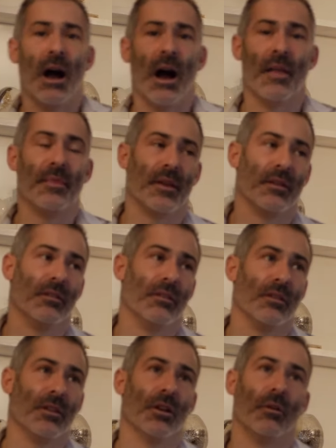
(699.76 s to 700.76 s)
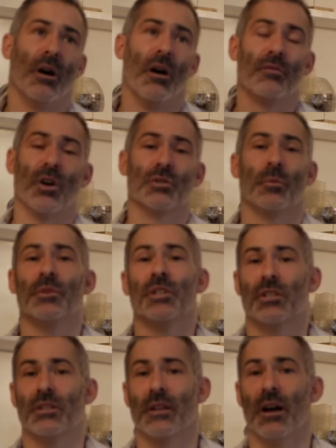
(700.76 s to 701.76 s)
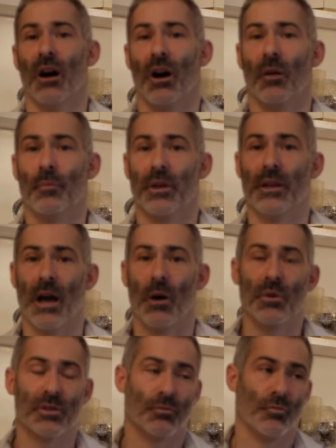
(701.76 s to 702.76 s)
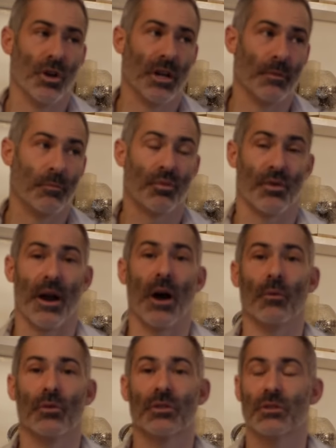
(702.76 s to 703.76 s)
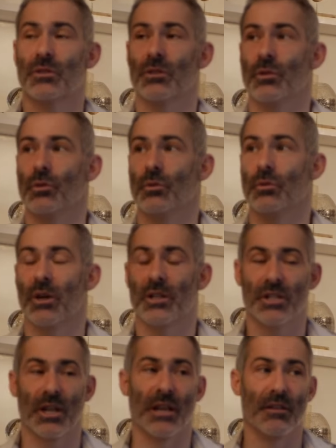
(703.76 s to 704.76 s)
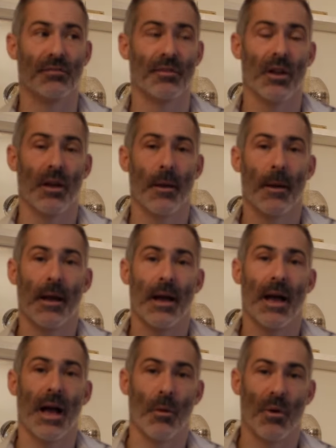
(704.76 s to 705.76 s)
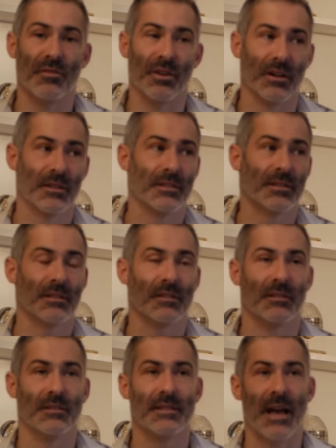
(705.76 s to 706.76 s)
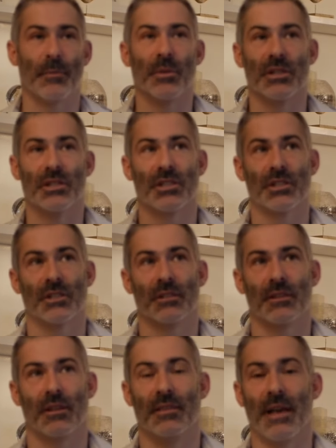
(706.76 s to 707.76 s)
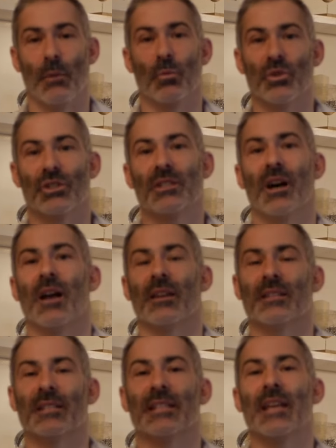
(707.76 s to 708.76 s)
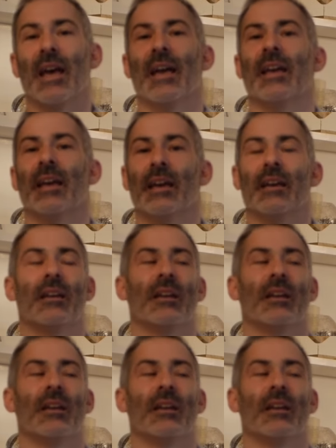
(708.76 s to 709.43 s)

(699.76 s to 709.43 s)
And then, I've got to a position that I'm in now, which I'm really proud to achieve. However, the damage that was done to get here